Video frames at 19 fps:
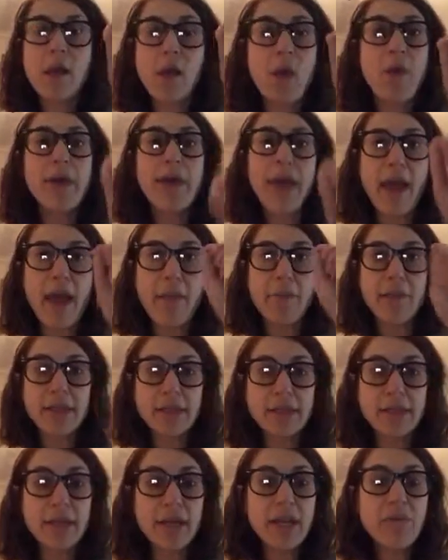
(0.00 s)
okay, I'm going to
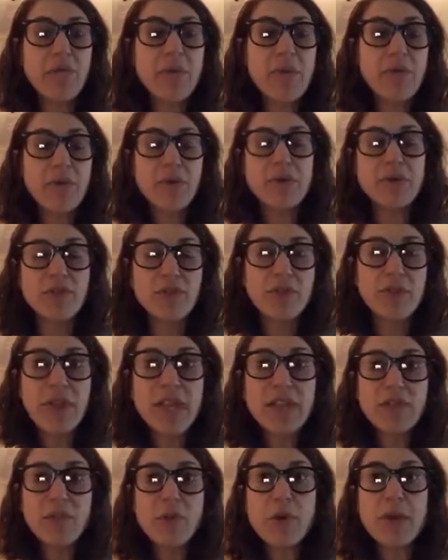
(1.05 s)
study people who use
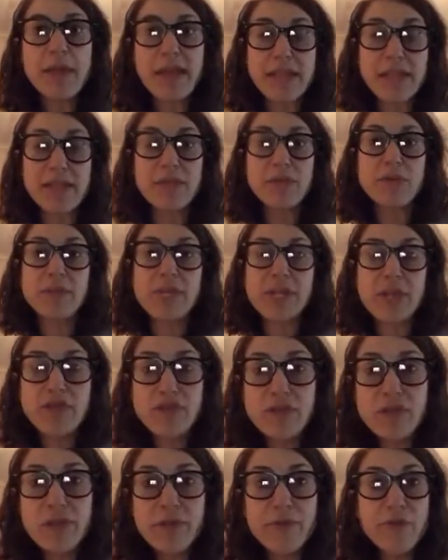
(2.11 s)
Facebook and see what they
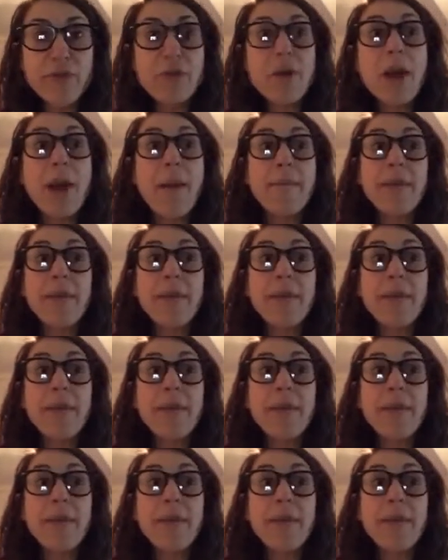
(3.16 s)
use it for,